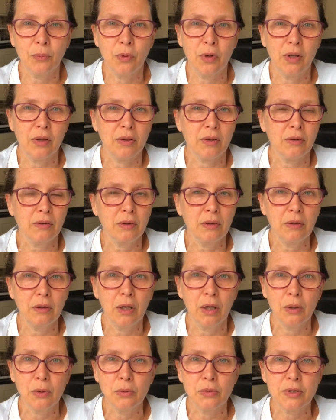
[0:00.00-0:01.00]
with
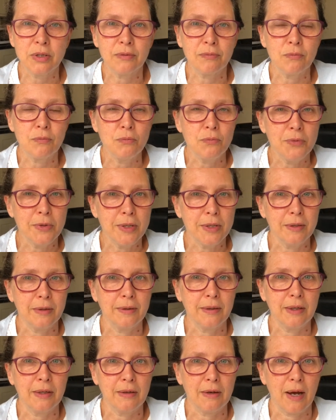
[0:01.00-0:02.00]
loads of
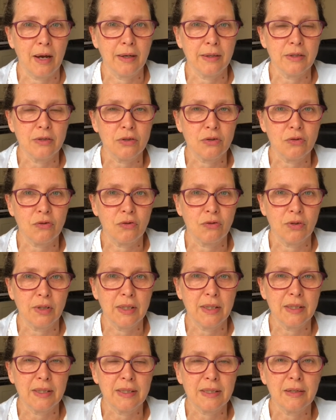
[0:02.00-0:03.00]
really nice
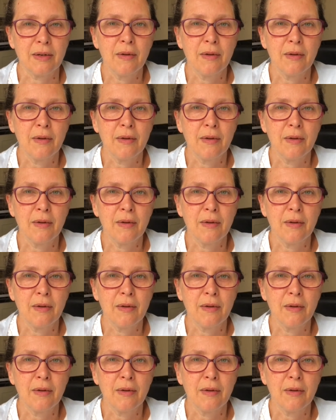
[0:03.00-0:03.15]
treats.